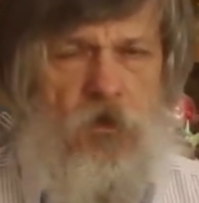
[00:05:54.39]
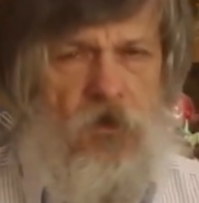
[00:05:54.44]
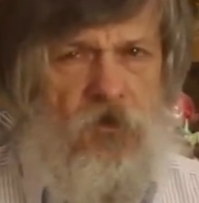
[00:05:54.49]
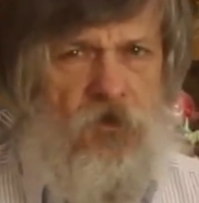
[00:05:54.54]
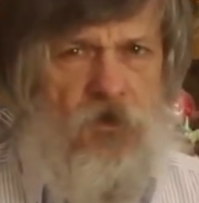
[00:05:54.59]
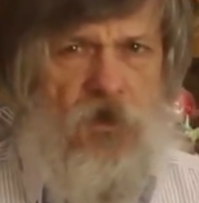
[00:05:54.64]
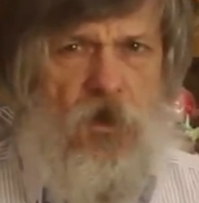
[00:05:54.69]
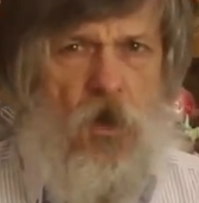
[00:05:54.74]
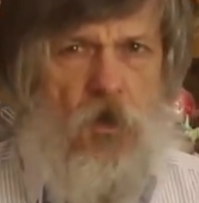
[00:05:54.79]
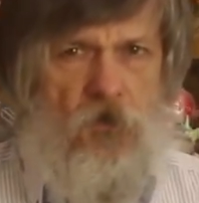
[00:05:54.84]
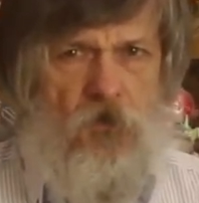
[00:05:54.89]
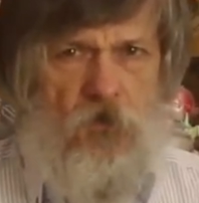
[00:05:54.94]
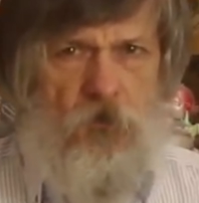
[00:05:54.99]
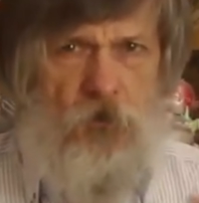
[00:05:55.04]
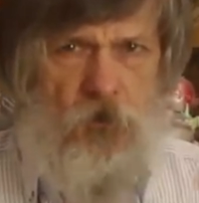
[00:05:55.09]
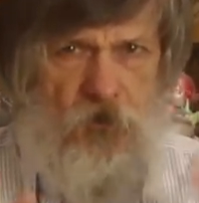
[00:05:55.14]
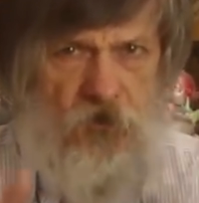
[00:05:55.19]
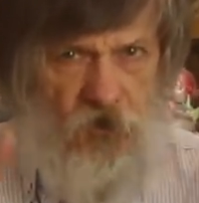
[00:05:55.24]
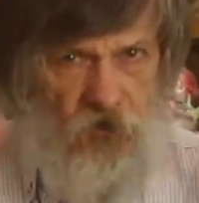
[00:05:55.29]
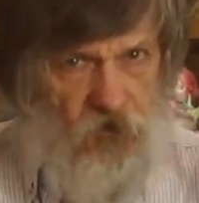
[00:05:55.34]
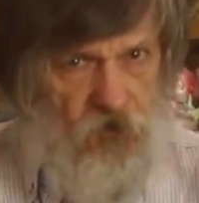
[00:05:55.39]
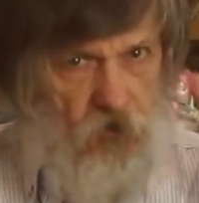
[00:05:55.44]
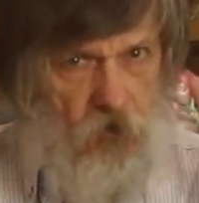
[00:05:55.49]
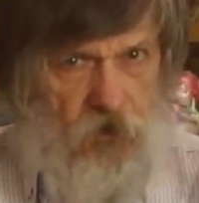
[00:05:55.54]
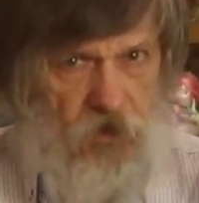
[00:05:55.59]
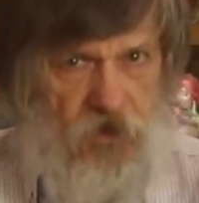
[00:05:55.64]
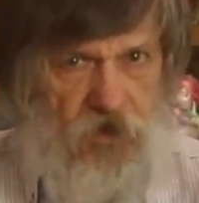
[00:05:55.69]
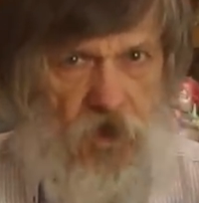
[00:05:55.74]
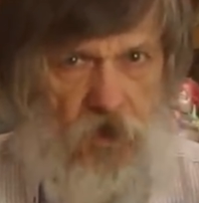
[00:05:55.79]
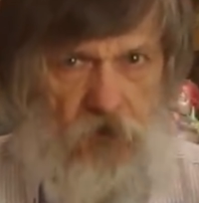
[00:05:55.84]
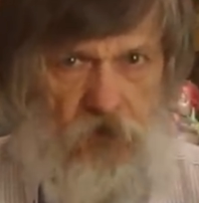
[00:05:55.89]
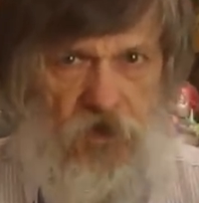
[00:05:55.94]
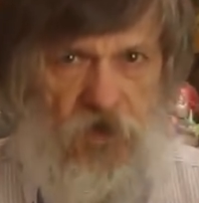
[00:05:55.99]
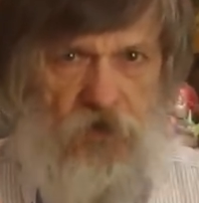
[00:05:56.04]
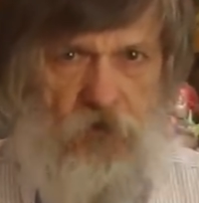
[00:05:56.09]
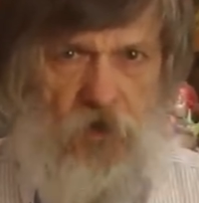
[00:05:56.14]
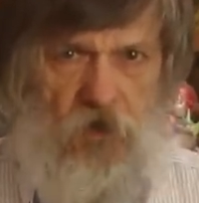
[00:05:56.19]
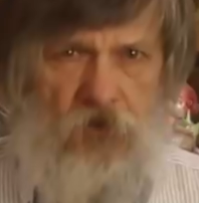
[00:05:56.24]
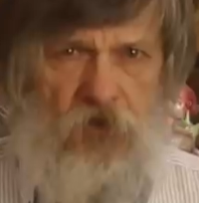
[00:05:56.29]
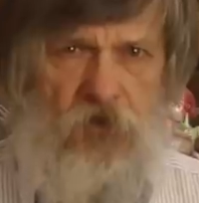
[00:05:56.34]
as the author put the story together, he
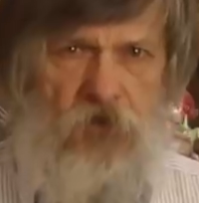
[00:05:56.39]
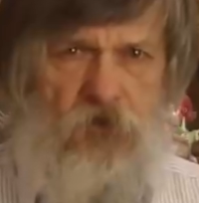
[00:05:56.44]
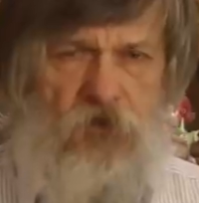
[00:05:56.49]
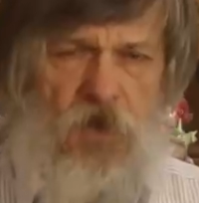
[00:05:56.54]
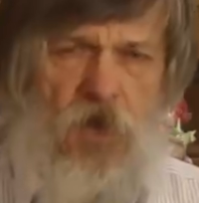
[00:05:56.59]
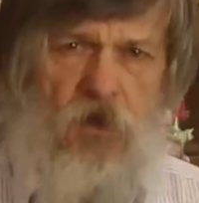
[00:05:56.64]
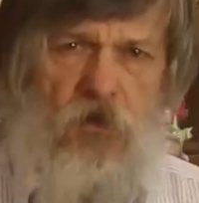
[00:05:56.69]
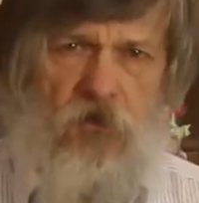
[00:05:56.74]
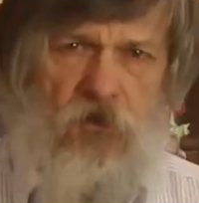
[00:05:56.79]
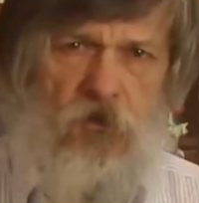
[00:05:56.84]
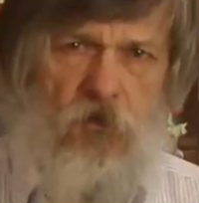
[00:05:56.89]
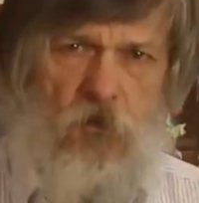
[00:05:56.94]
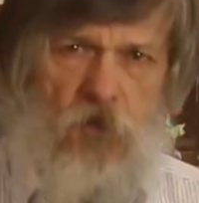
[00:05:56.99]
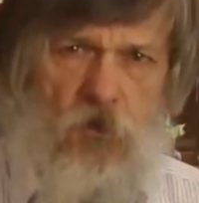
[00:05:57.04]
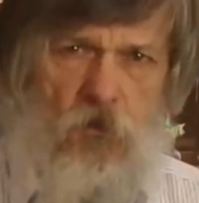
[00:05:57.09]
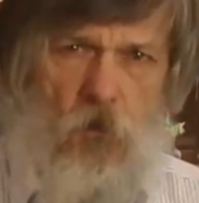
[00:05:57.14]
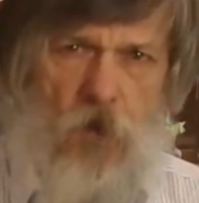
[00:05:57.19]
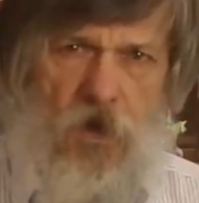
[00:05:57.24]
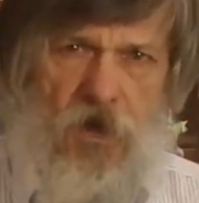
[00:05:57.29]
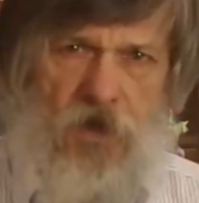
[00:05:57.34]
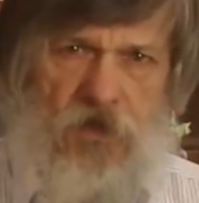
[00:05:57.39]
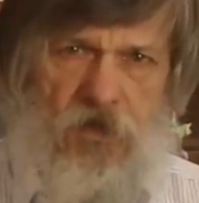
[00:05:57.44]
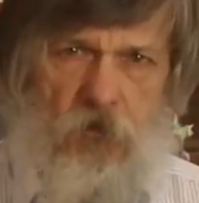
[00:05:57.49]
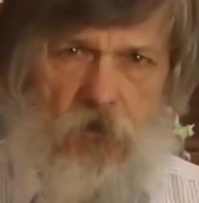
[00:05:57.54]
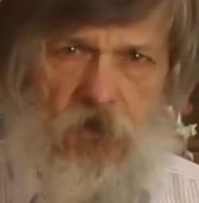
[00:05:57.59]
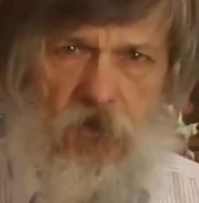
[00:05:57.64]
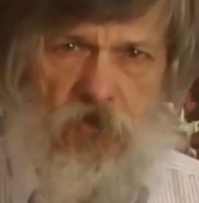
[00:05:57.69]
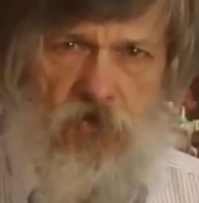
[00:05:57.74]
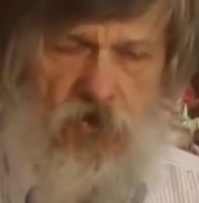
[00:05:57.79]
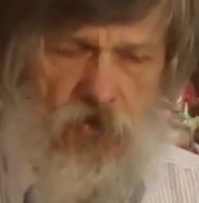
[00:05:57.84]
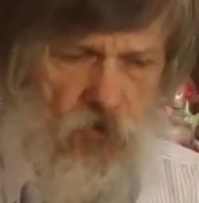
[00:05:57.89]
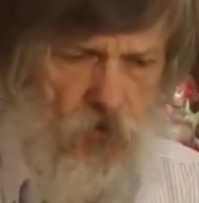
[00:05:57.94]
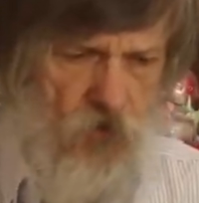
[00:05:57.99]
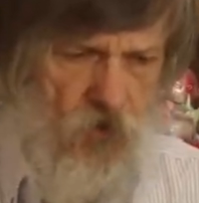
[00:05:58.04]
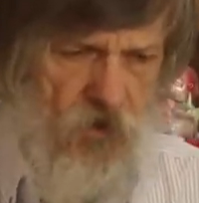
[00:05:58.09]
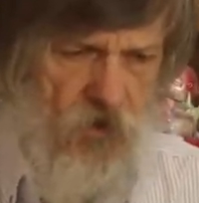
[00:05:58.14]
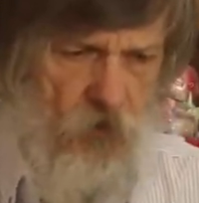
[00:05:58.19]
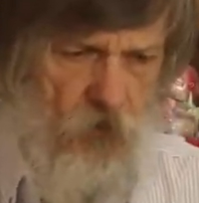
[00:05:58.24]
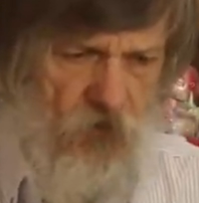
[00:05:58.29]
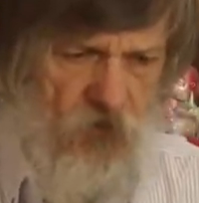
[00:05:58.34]
must have done so in a way to ensure
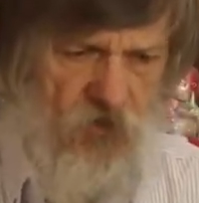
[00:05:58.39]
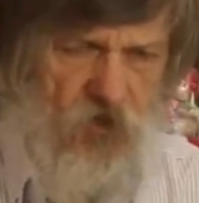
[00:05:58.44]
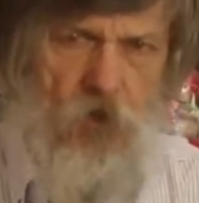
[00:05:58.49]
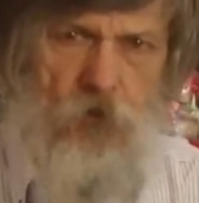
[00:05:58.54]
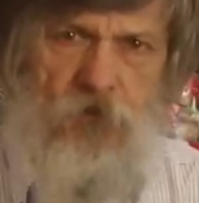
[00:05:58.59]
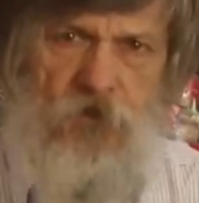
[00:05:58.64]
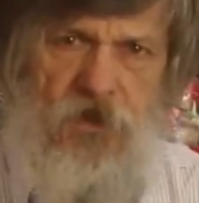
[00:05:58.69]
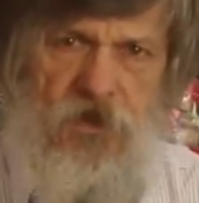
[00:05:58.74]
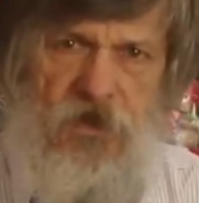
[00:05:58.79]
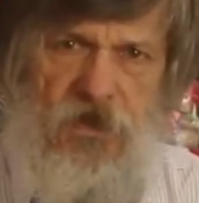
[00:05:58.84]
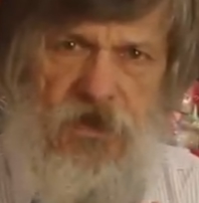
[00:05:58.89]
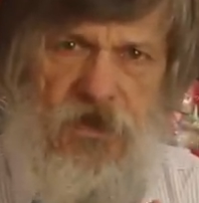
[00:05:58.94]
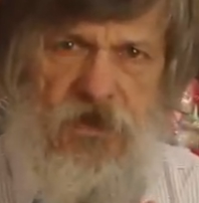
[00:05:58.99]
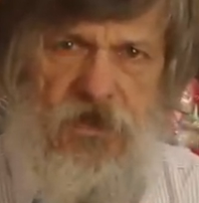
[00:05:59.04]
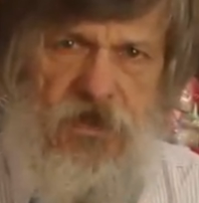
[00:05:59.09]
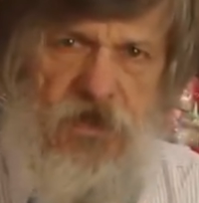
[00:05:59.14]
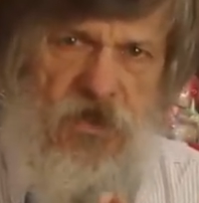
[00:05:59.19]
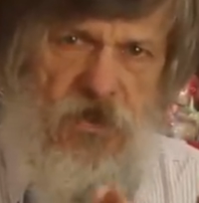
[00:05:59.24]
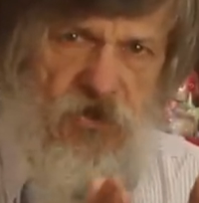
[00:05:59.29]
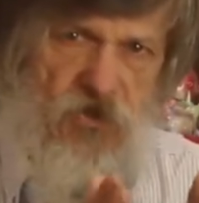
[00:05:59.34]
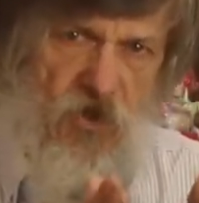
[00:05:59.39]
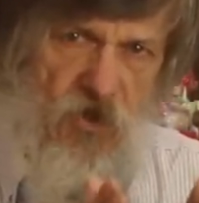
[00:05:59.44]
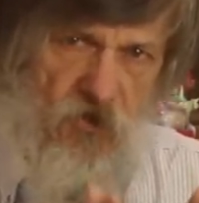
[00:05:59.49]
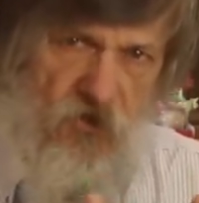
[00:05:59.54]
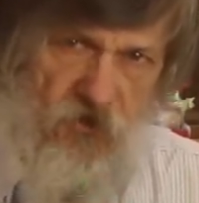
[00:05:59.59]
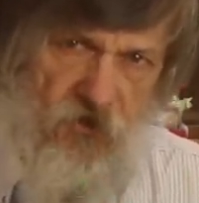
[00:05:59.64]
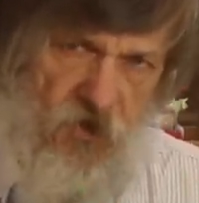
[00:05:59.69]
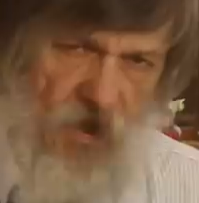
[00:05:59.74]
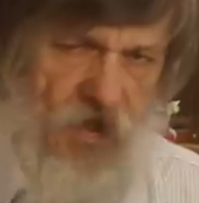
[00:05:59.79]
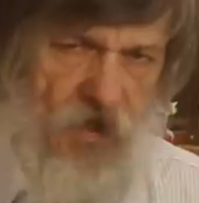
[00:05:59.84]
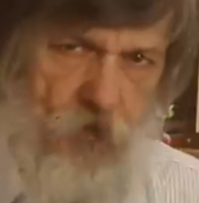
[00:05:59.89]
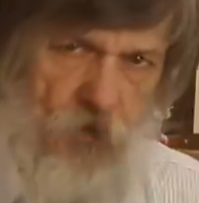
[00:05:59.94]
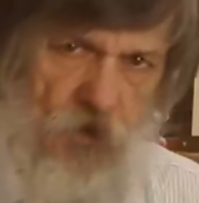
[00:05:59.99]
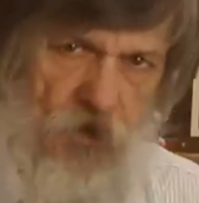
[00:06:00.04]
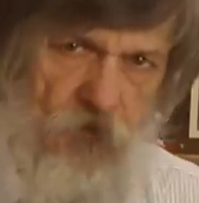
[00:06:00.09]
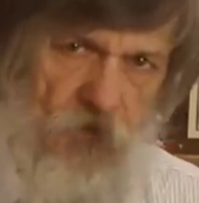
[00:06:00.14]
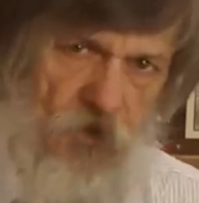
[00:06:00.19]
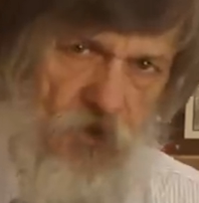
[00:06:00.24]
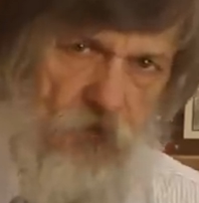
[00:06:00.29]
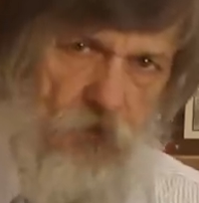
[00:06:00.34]
that there was something in each segment
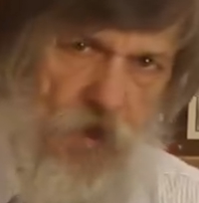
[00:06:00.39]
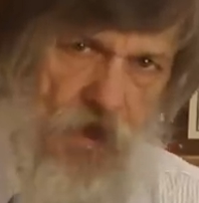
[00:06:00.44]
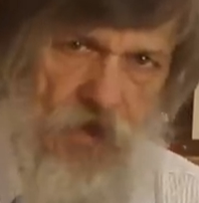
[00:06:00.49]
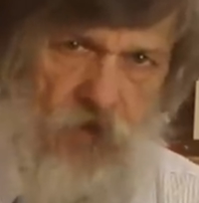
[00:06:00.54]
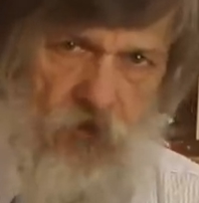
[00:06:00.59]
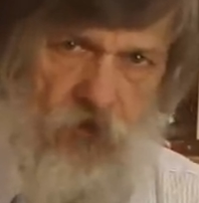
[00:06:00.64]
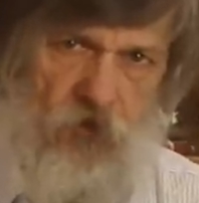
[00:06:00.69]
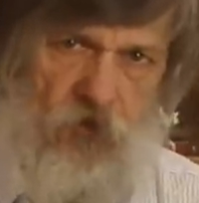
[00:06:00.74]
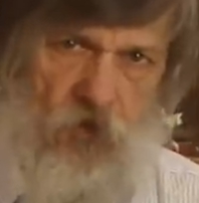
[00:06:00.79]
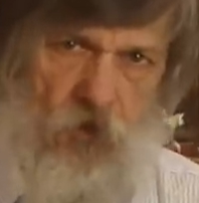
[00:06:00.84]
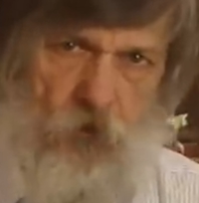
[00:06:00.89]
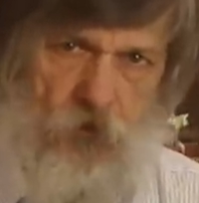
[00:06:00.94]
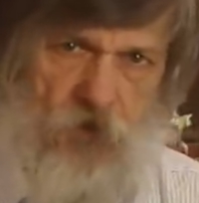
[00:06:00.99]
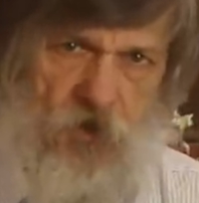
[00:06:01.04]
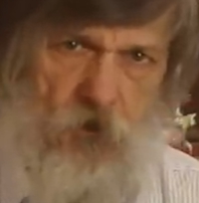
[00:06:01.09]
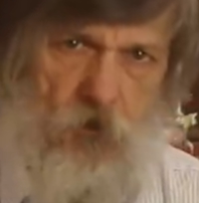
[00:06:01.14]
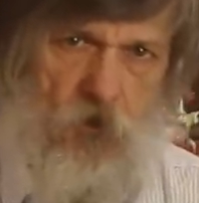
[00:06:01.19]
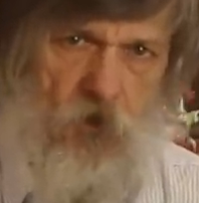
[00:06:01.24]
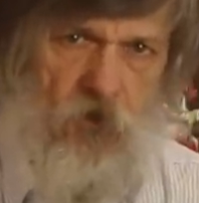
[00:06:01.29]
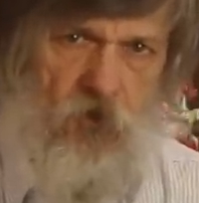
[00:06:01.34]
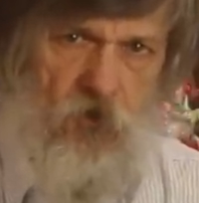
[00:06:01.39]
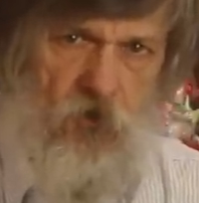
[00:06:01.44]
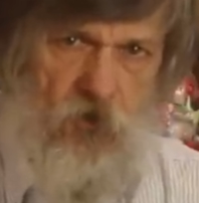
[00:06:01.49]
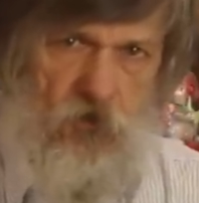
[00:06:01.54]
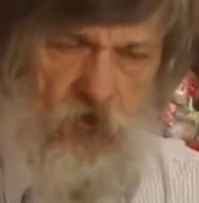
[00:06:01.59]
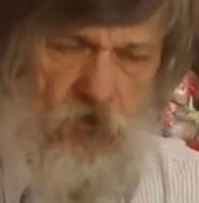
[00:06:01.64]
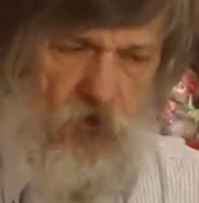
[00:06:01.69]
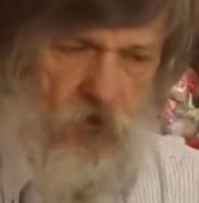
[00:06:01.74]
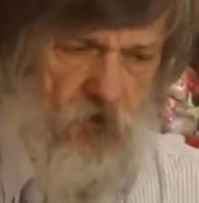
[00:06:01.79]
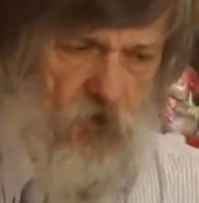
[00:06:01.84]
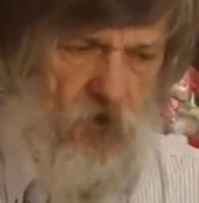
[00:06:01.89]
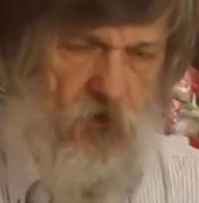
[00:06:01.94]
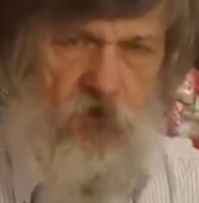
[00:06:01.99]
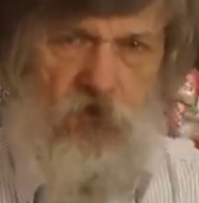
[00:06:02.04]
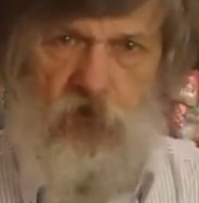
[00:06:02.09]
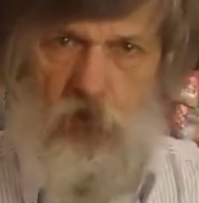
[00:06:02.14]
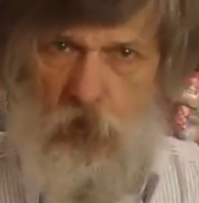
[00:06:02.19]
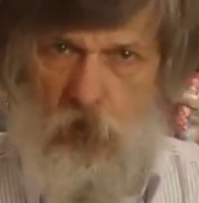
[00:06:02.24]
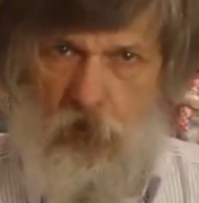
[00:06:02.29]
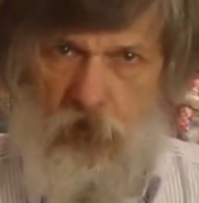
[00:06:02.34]
of his manuscript that would serve as the
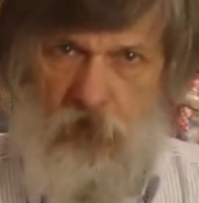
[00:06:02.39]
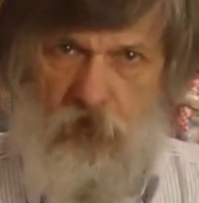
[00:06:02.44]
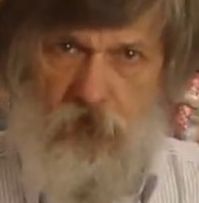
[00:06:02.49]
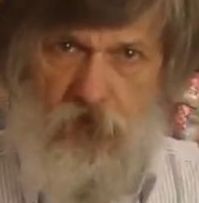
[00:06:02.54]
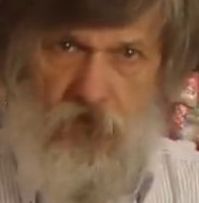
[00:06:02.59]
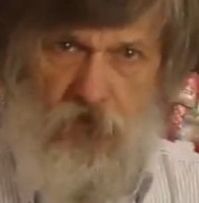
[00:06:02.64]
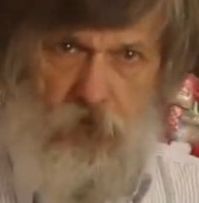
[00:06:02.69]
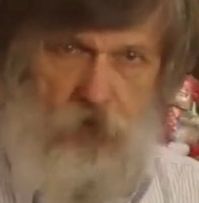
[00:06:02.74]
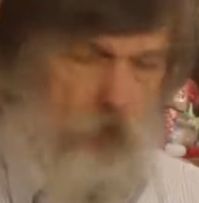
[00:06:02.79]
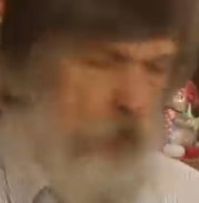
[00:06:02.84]
source for the